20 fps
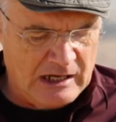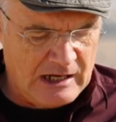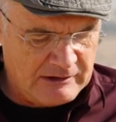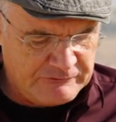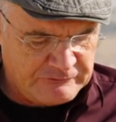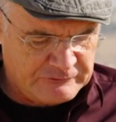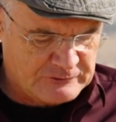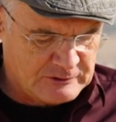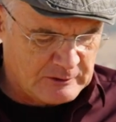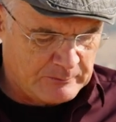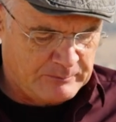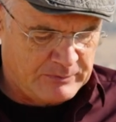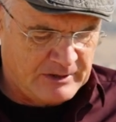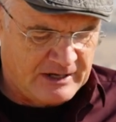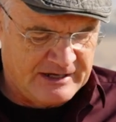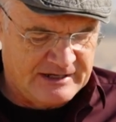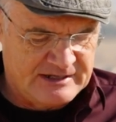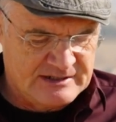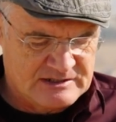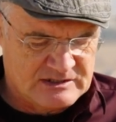left the
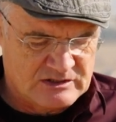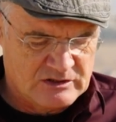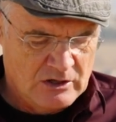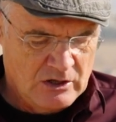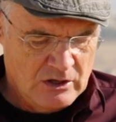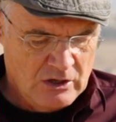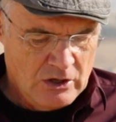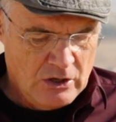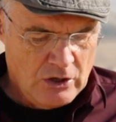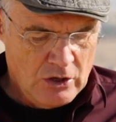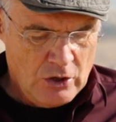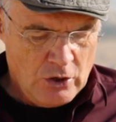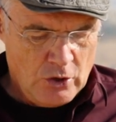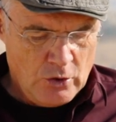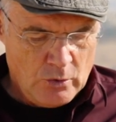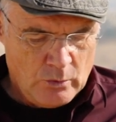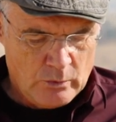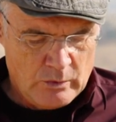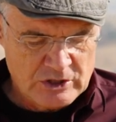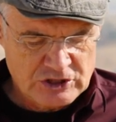place
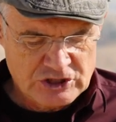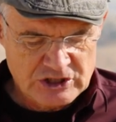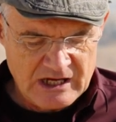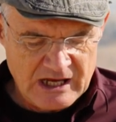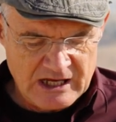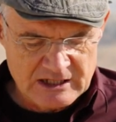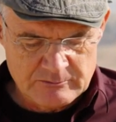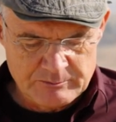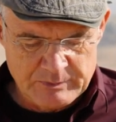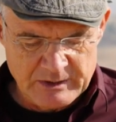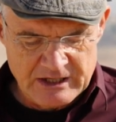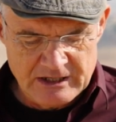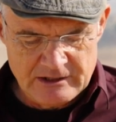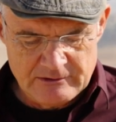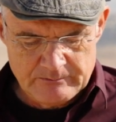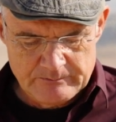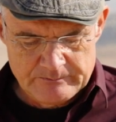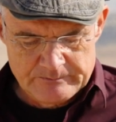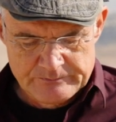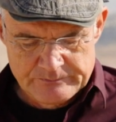where she had
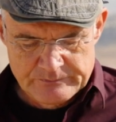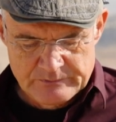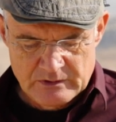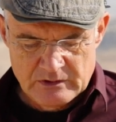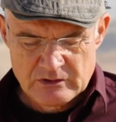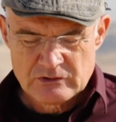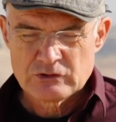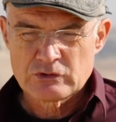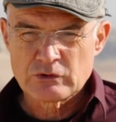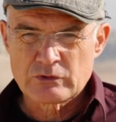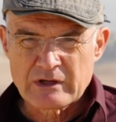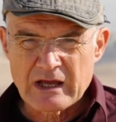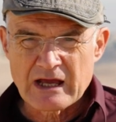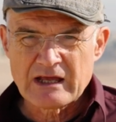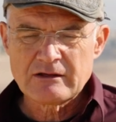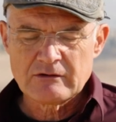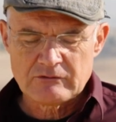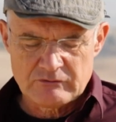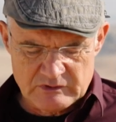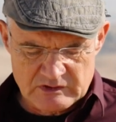been,
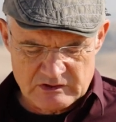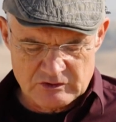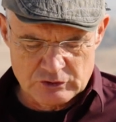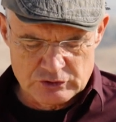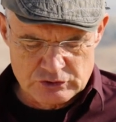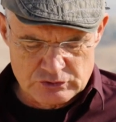together with her